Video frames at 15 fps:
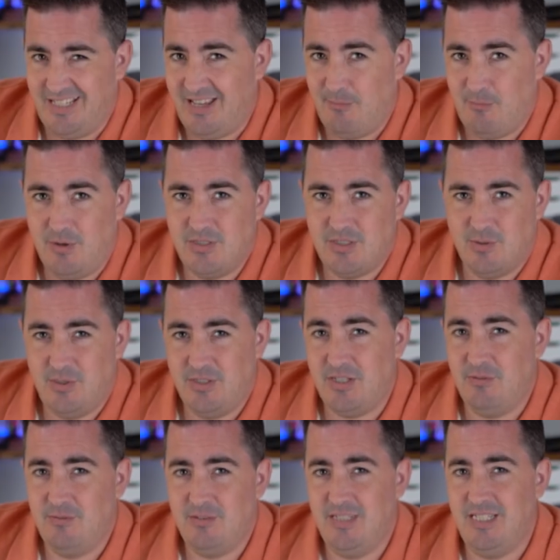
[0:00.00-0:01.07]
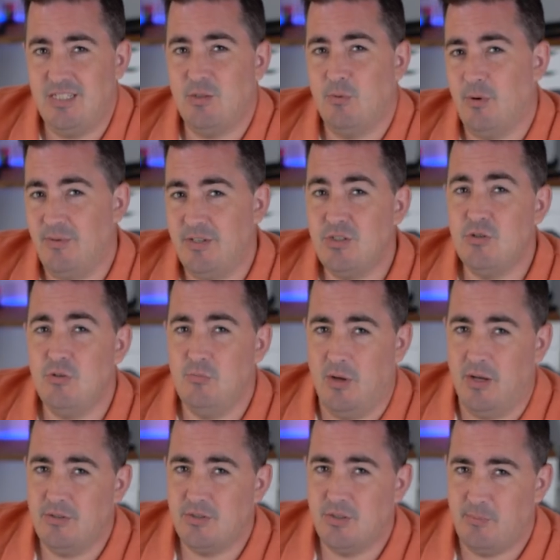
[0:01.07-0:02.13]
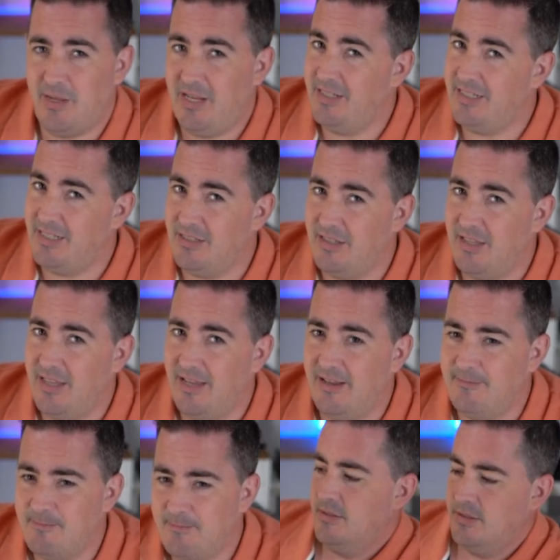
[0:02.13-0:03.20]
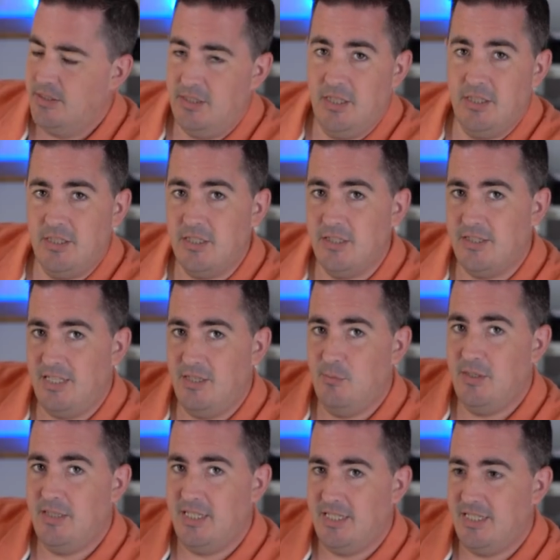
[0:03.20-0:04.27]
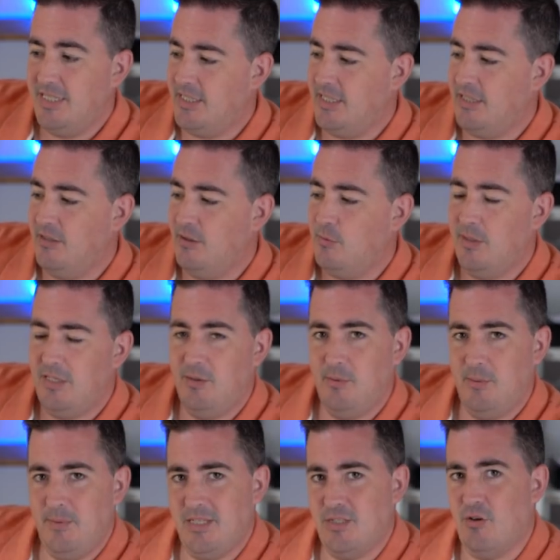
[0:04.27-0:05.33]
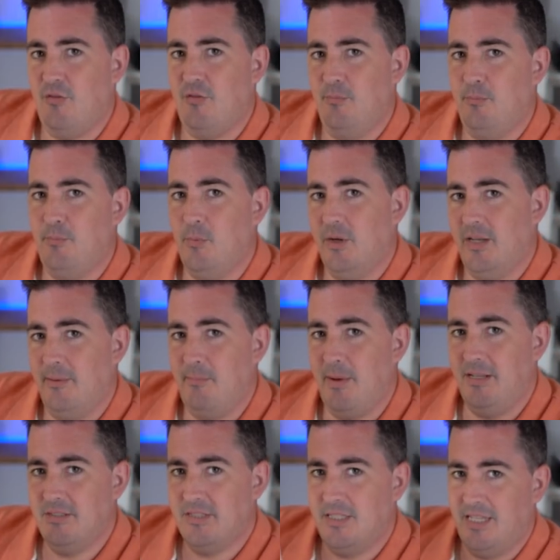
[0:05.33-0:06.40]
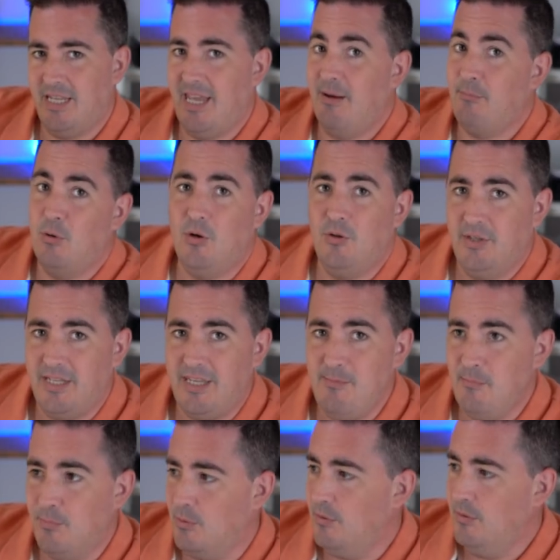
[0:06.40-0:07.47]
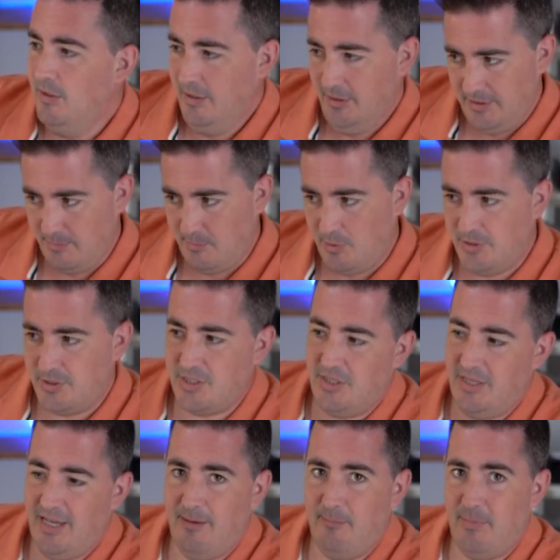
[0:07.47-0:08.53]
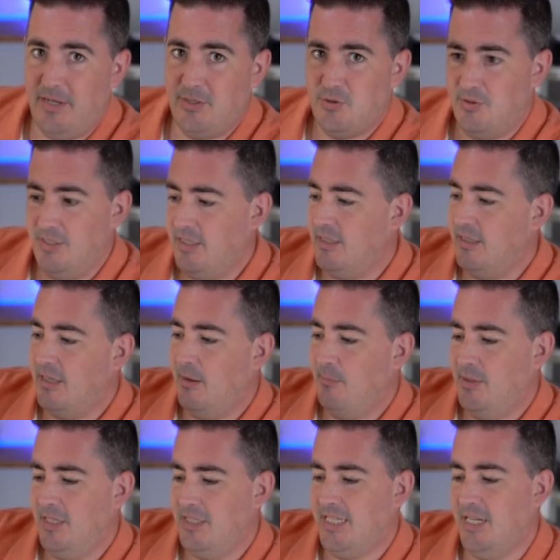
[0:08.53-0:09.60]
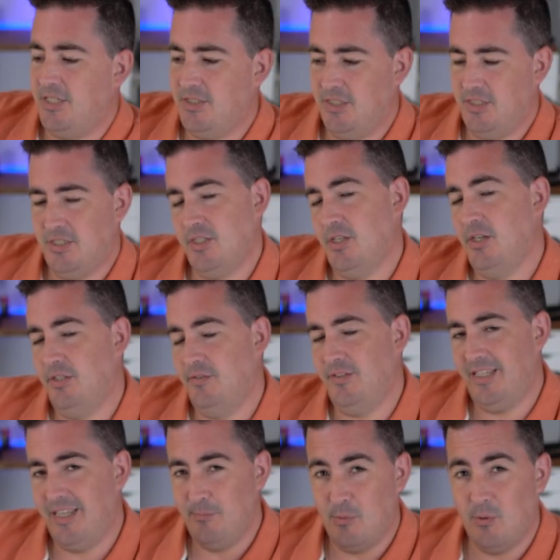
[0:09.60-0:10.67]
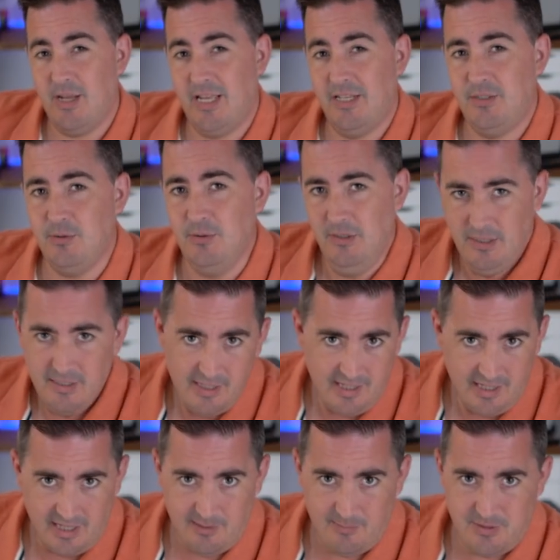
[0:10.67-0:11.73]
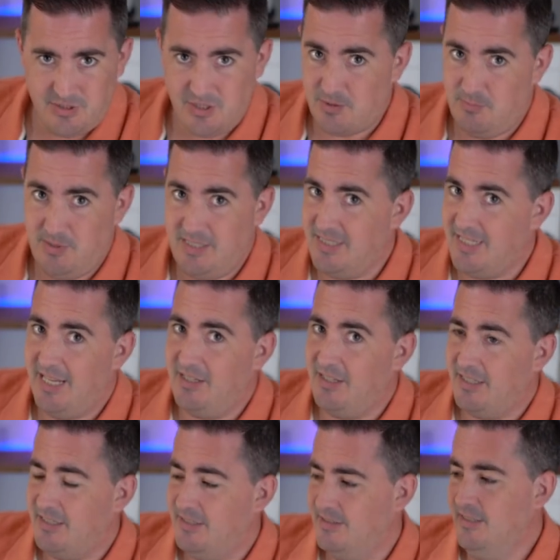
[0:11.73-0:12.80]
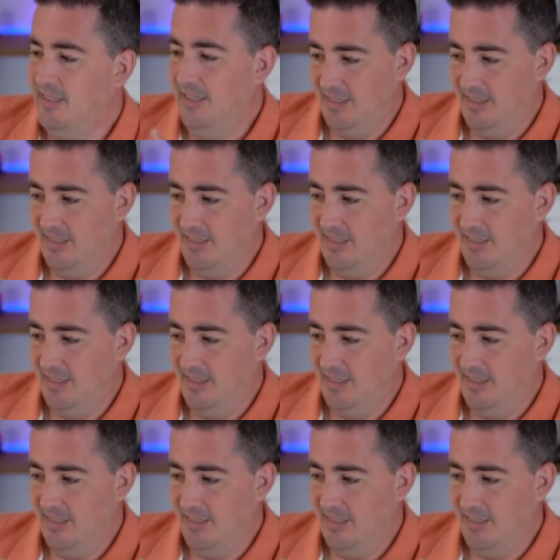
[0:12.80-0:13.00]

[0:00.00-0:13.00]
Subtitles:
camera, so I don't need to worry too much about anything like that. So the other good thing with this is I can quickly whip this off, and when I mount the camera on the gimbal, the monitor and battery can come and attach to the side of the gimbal handle. It just means then I can